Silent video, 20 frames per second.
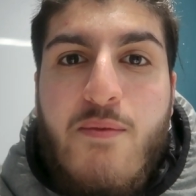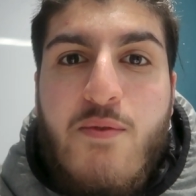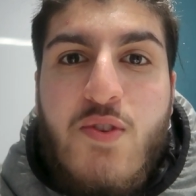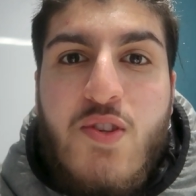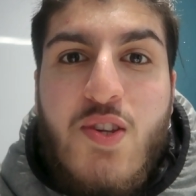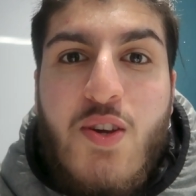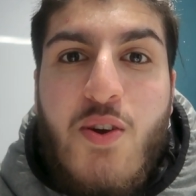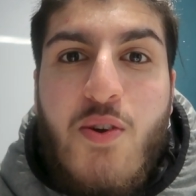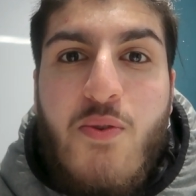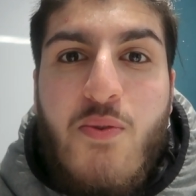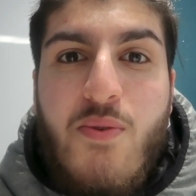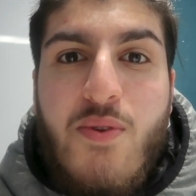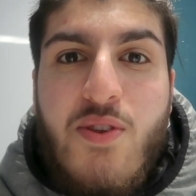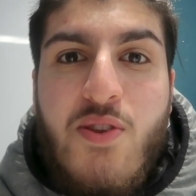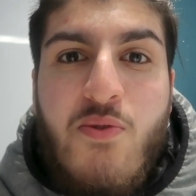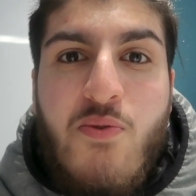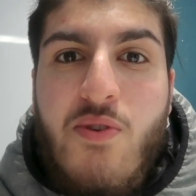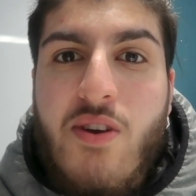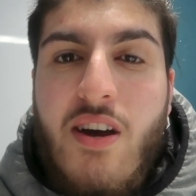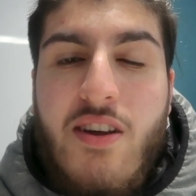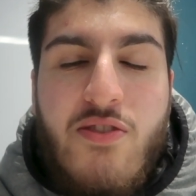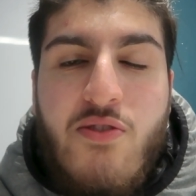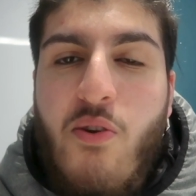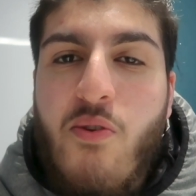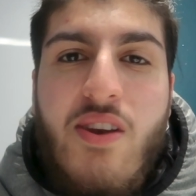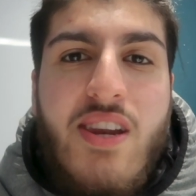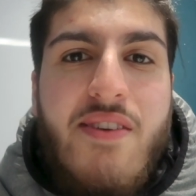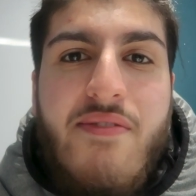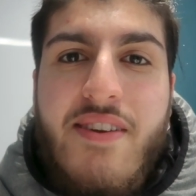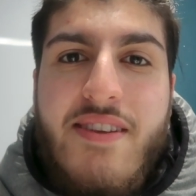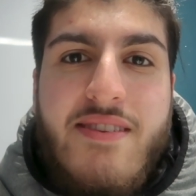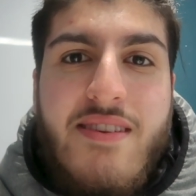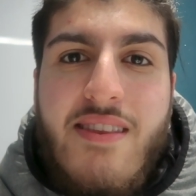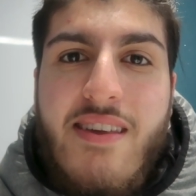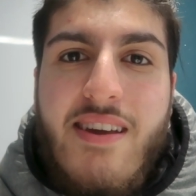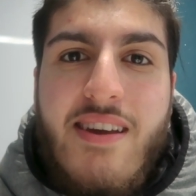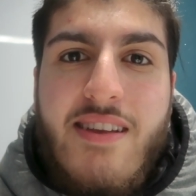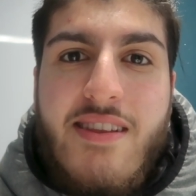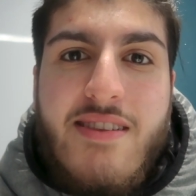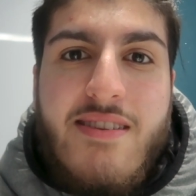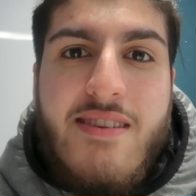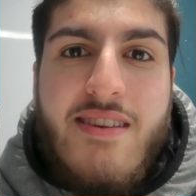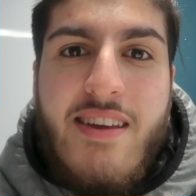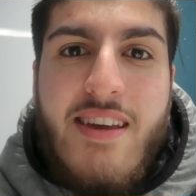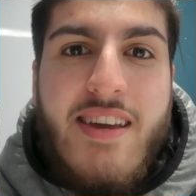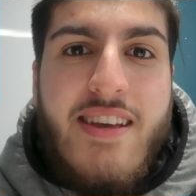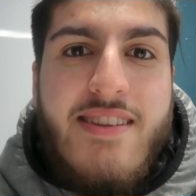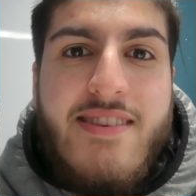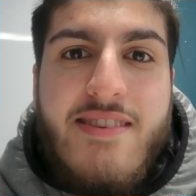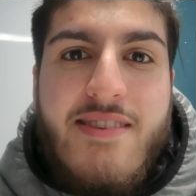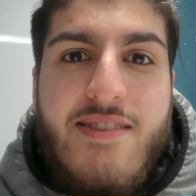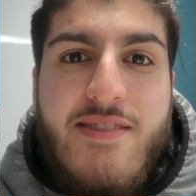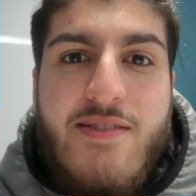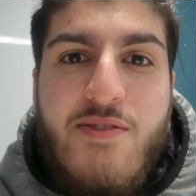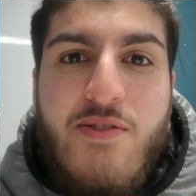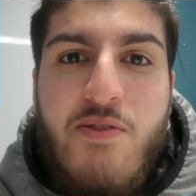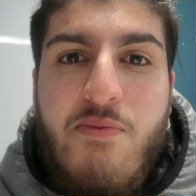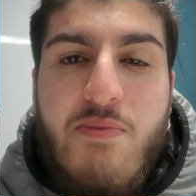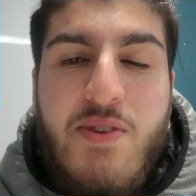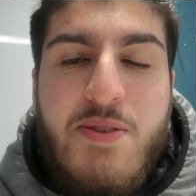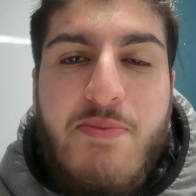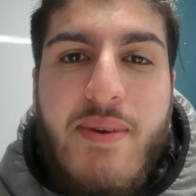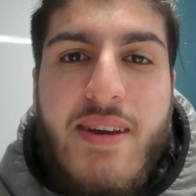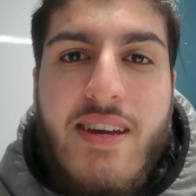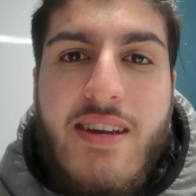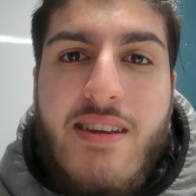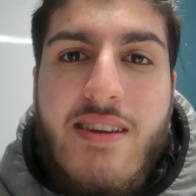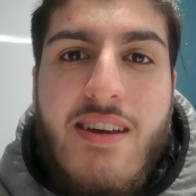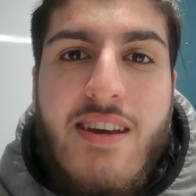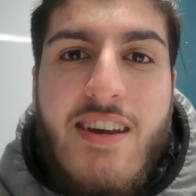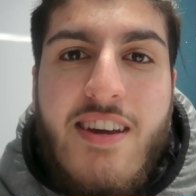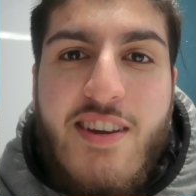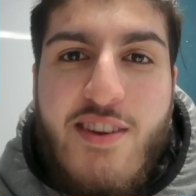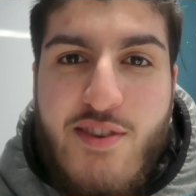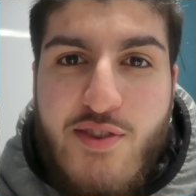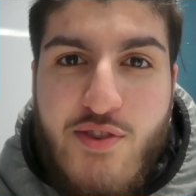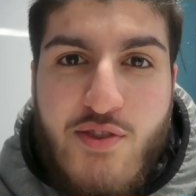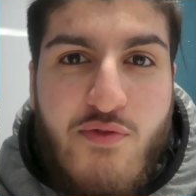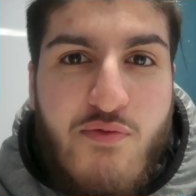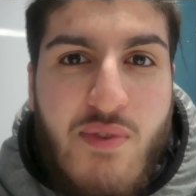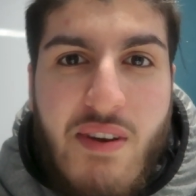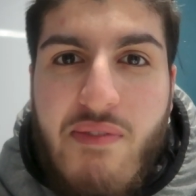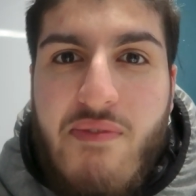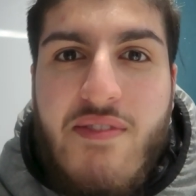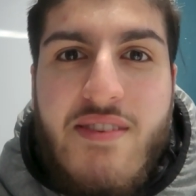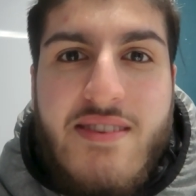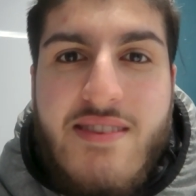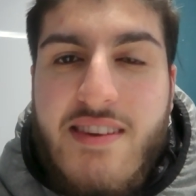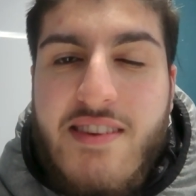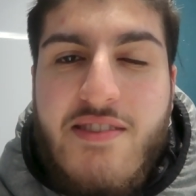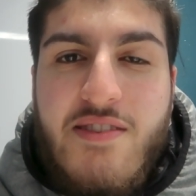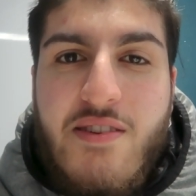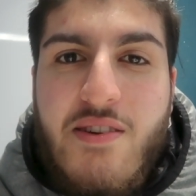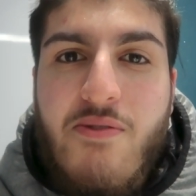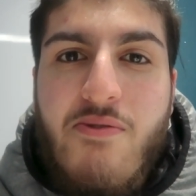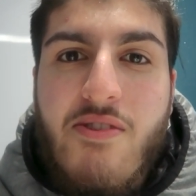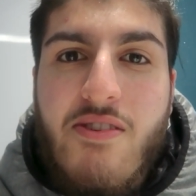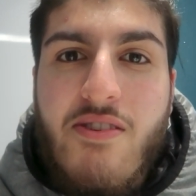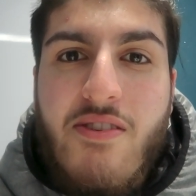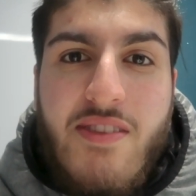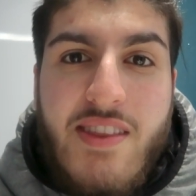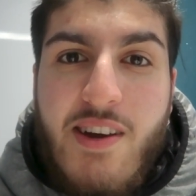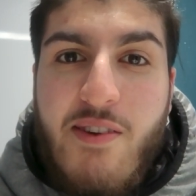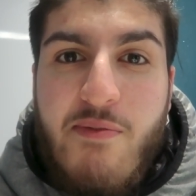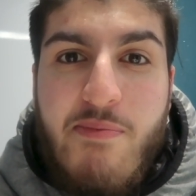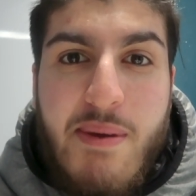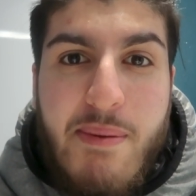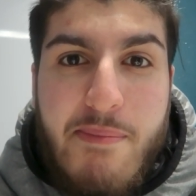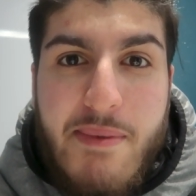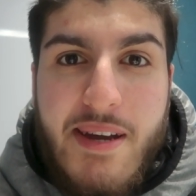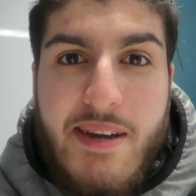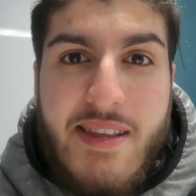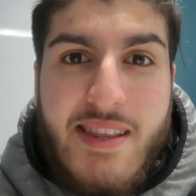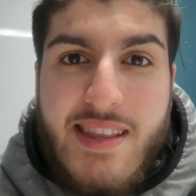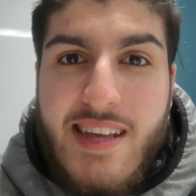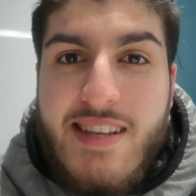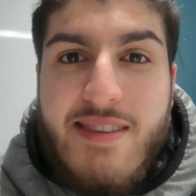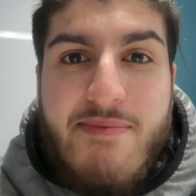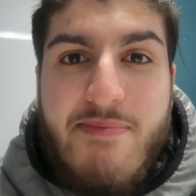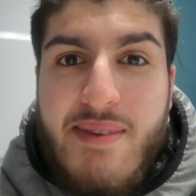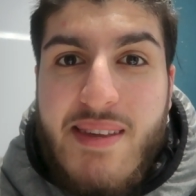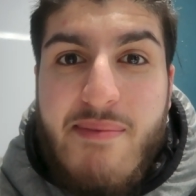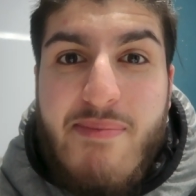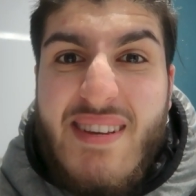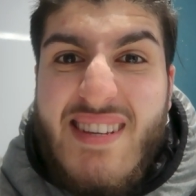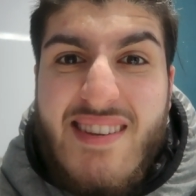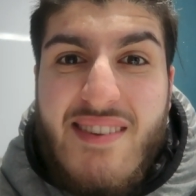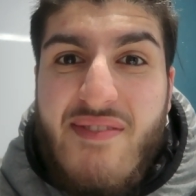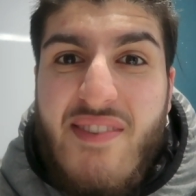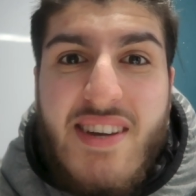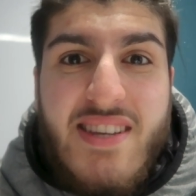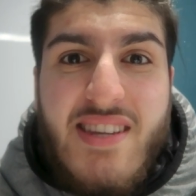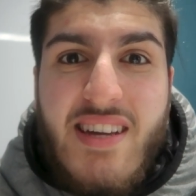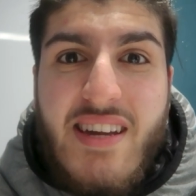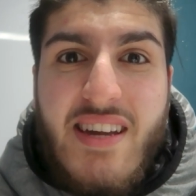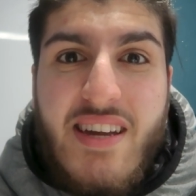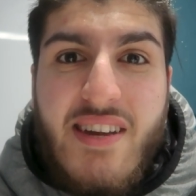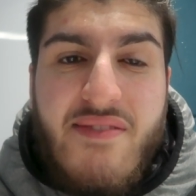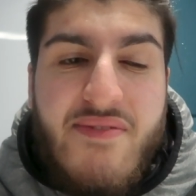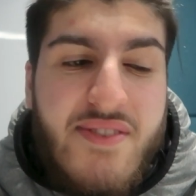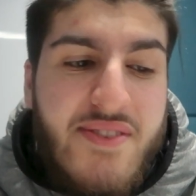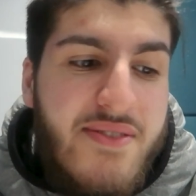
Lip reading: So don't leave it to the end. It's too much pain. Just reference as you go along. That's the best advice I can give